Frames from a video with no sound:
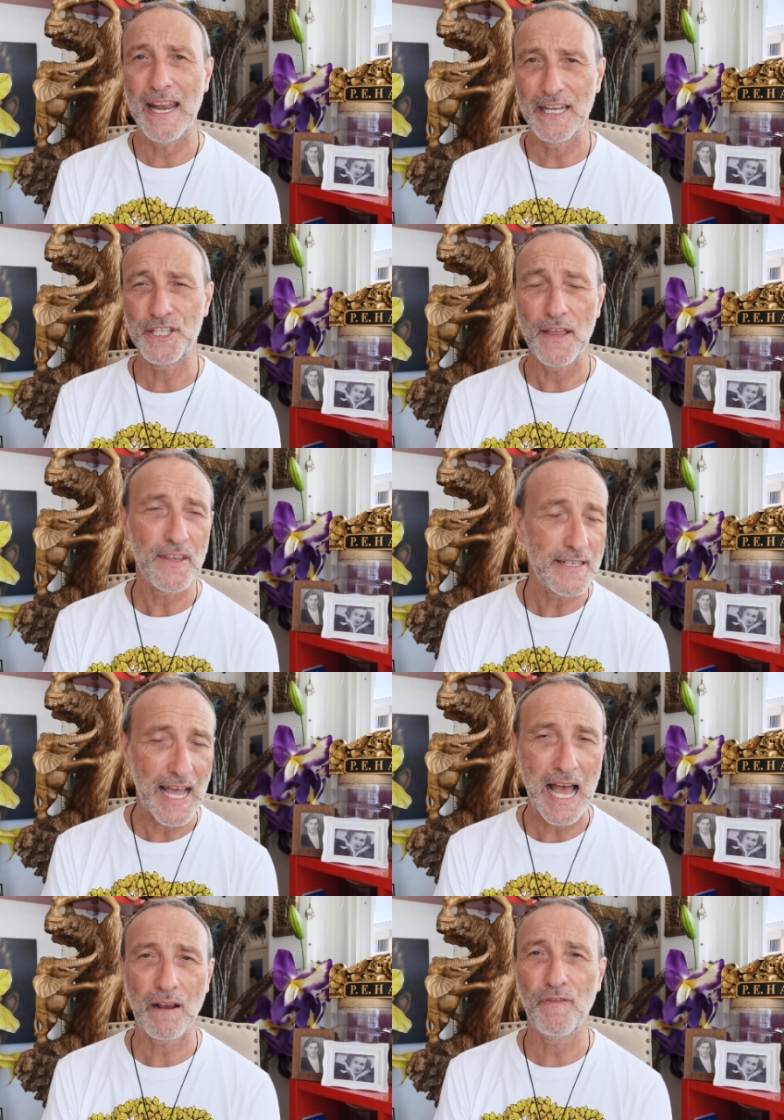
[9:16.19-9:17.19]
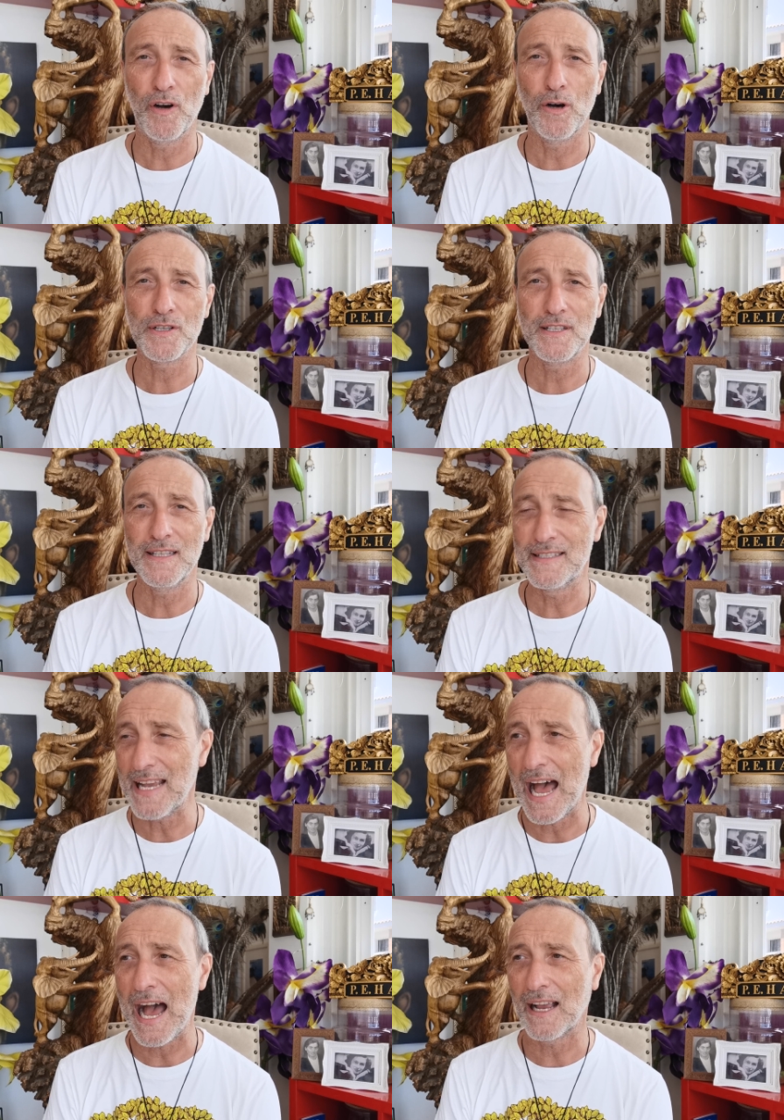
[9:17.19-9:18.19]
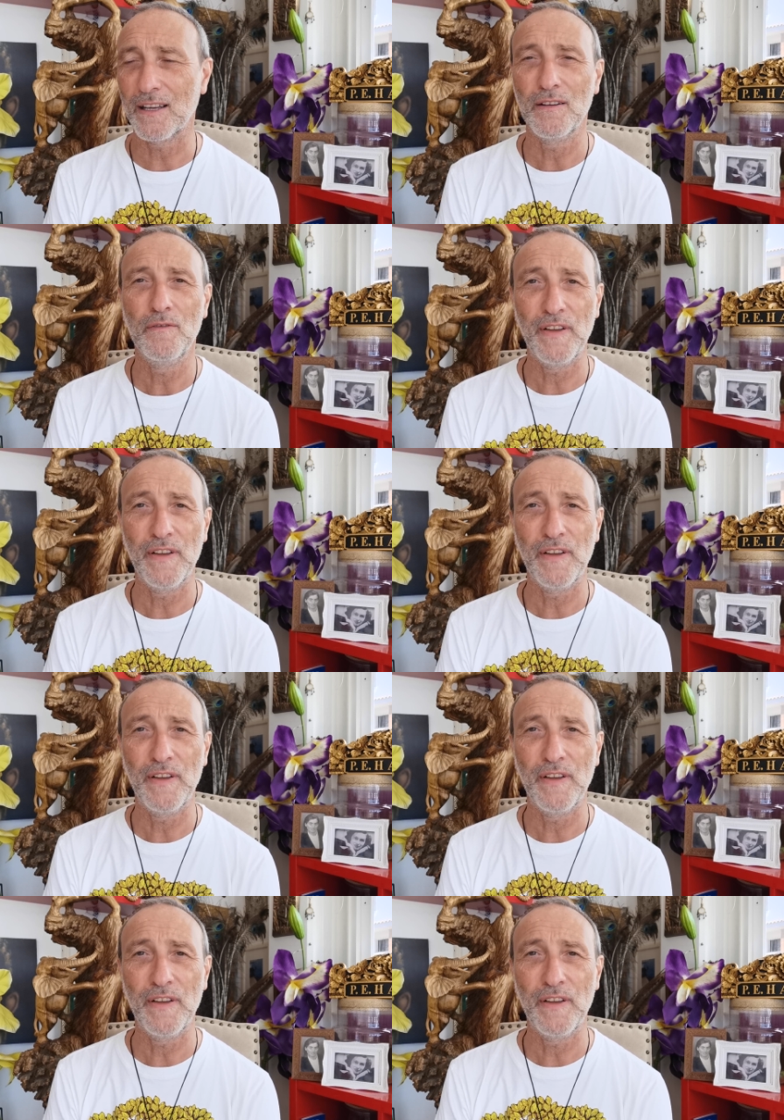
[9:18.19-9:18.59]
energy, the dark force, the dark